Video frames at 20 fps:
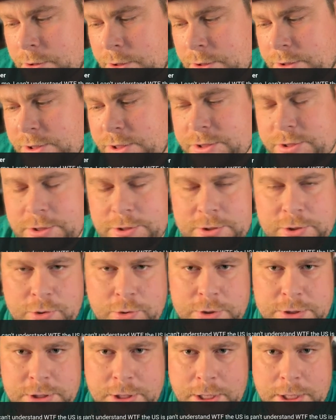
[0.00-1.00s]
assisted
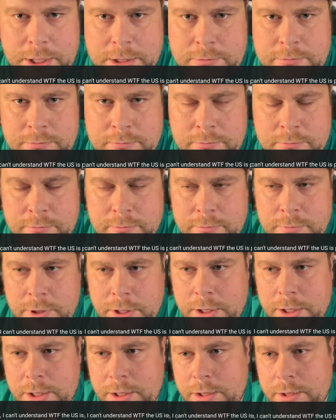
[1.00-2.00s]
suicide,
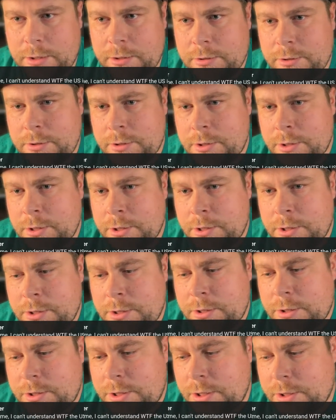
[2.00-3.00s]
uh,
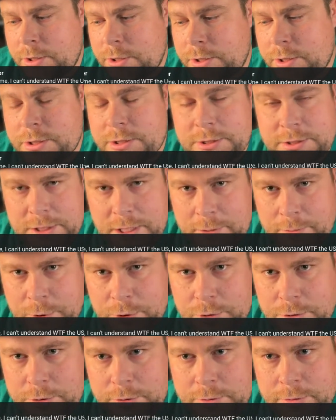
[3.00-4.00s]
killing the
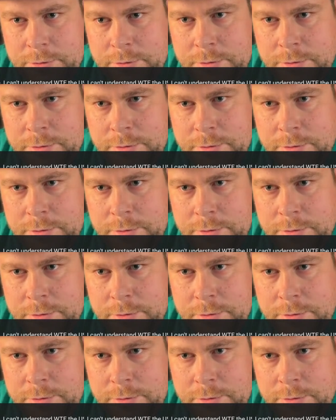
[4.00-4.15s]
disabled.